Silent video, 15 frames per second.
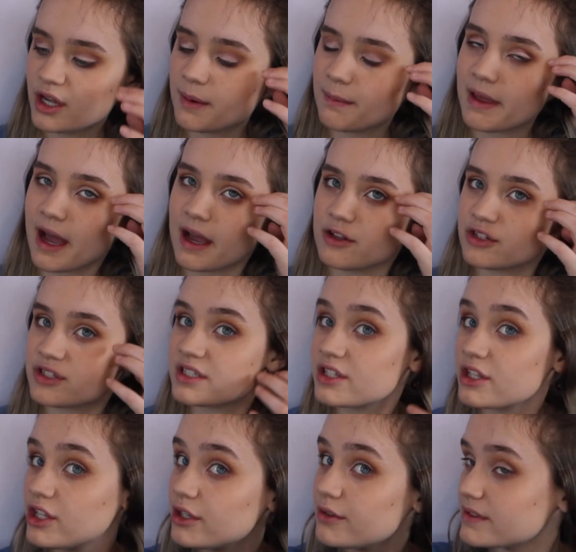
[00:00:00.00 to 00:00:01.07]
But yeah, I just
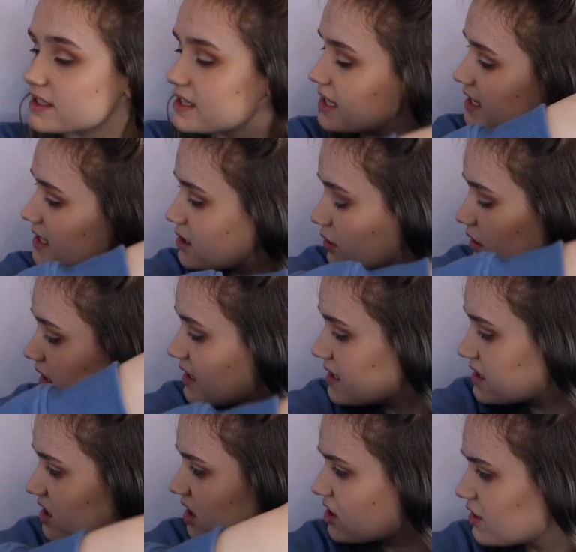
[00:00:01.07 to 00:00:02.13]
use this on each
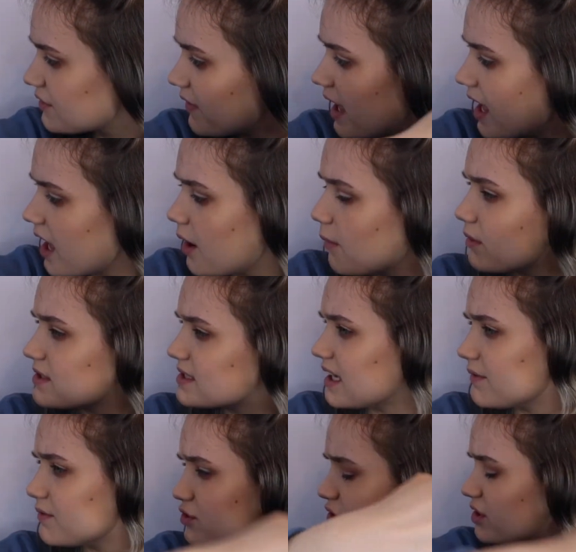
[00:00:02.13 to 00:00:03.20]
section of hair once
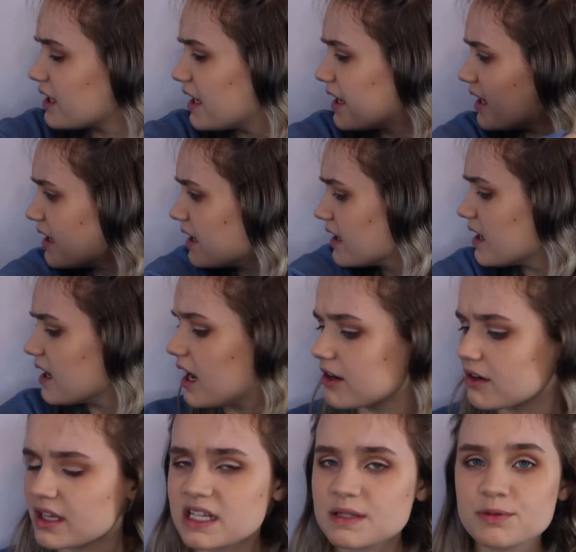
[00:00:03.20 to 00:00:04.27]
I've done it. I
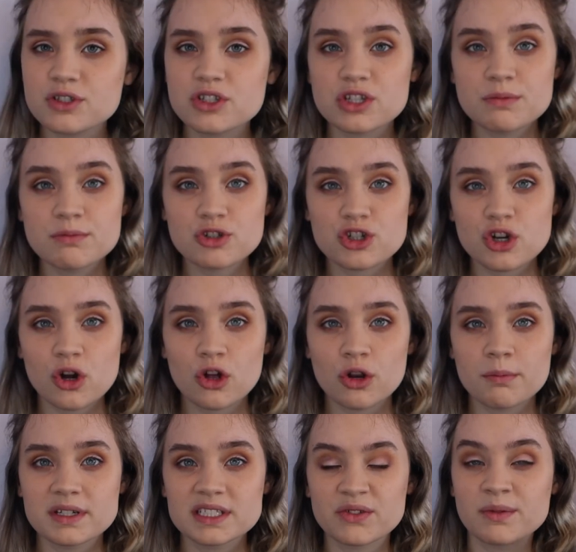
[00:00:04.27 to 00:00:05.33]
don't like to put too much on
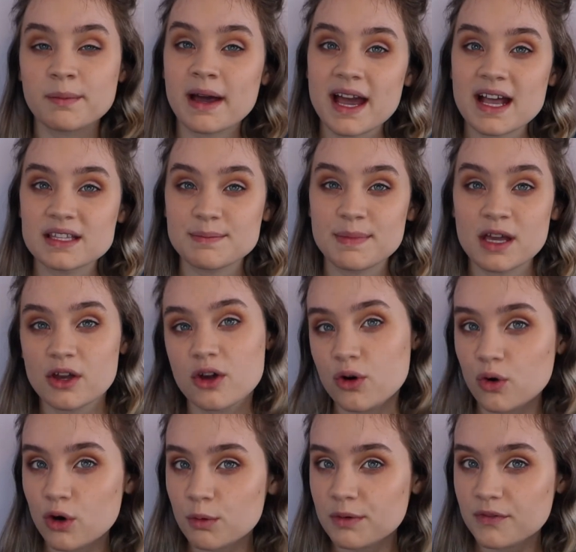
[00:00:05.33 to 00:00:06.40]
because I want my hair to be a bit
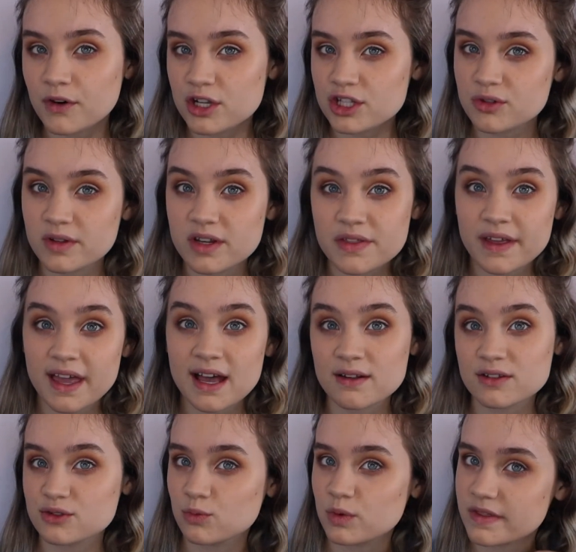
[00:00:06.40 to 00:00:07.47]
cool before I do anything
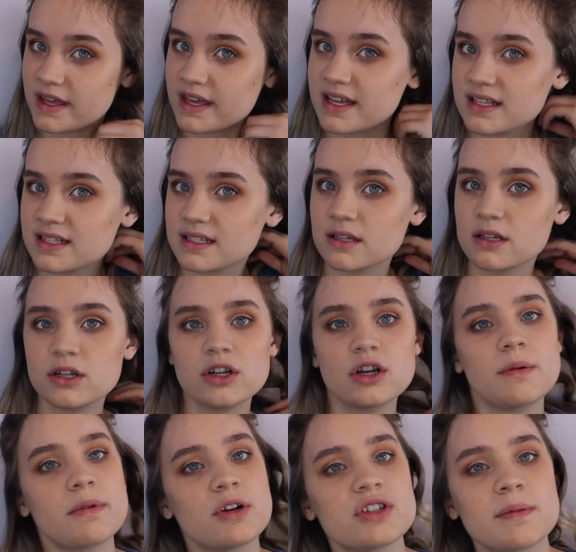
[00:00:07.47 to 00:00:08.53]
else with it.
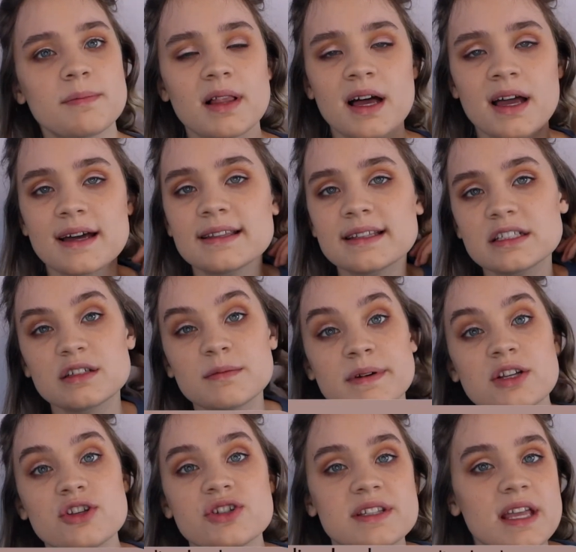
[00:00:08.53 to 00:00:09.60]
But I just apply it a little
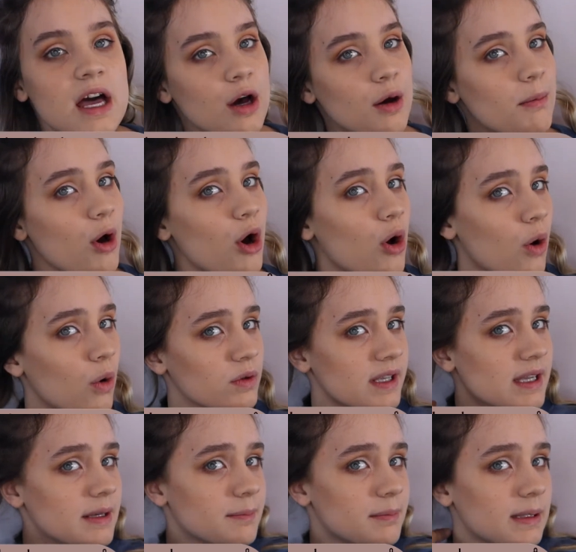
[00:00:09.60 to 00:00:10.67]
bit just to help hold
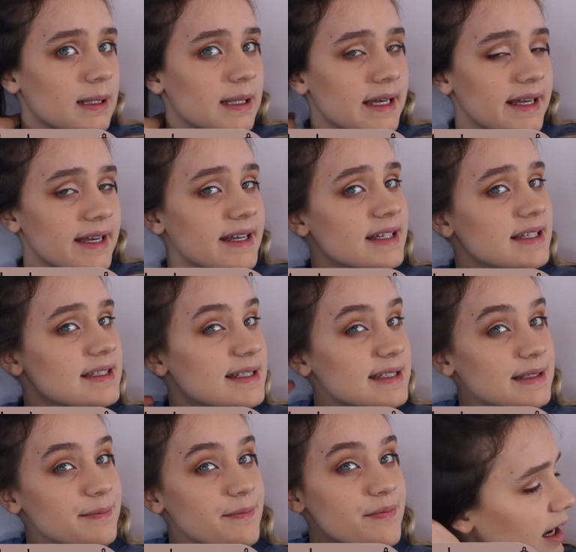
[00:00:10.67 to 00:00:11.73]
it in
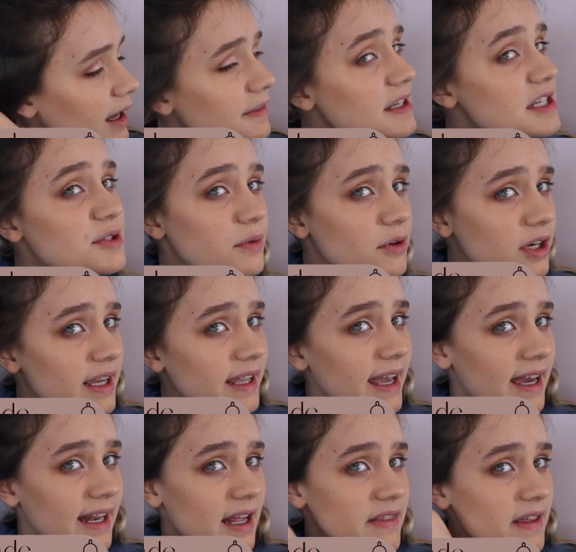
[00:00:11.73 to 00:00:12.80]
place. And this one,
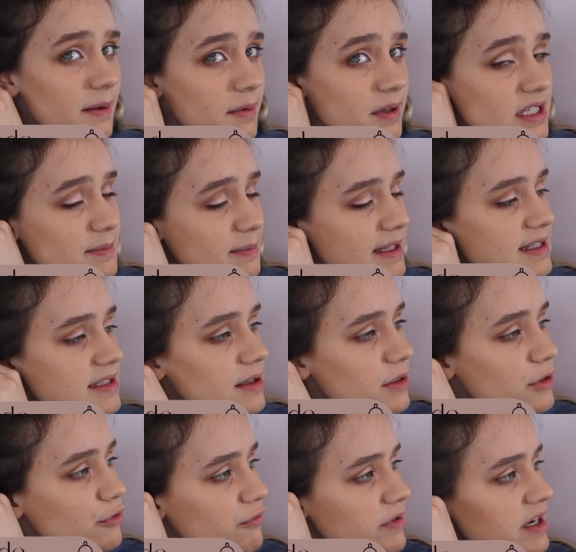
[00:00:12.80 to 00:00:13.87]
again, I think I'm going to split into
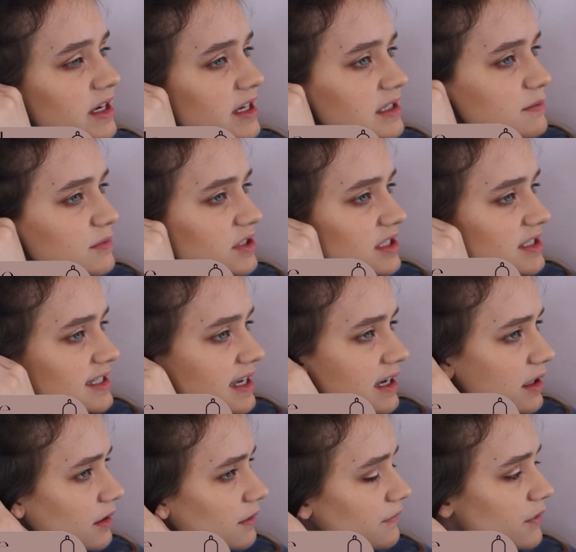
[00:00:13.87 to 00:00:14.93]
3. So I'm just going to
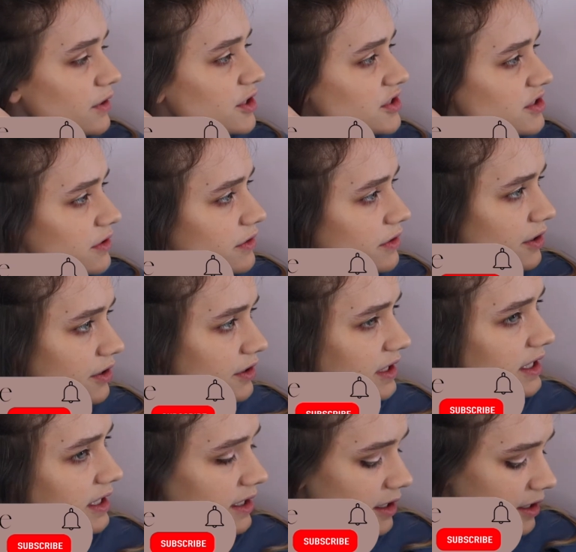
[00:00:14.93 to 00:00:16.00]
take the first third
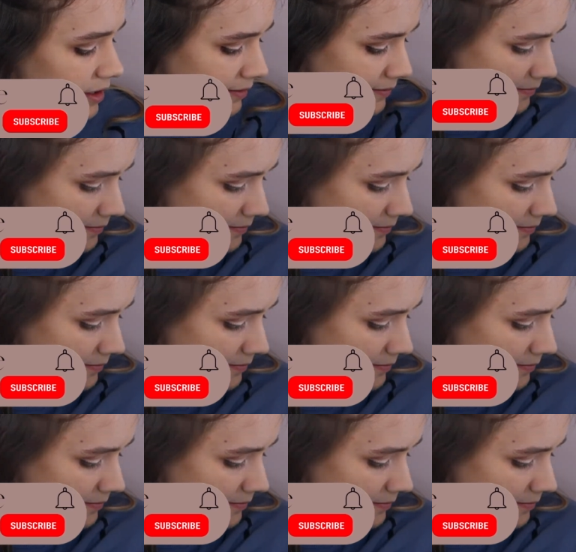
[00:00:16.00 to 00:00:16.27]
here.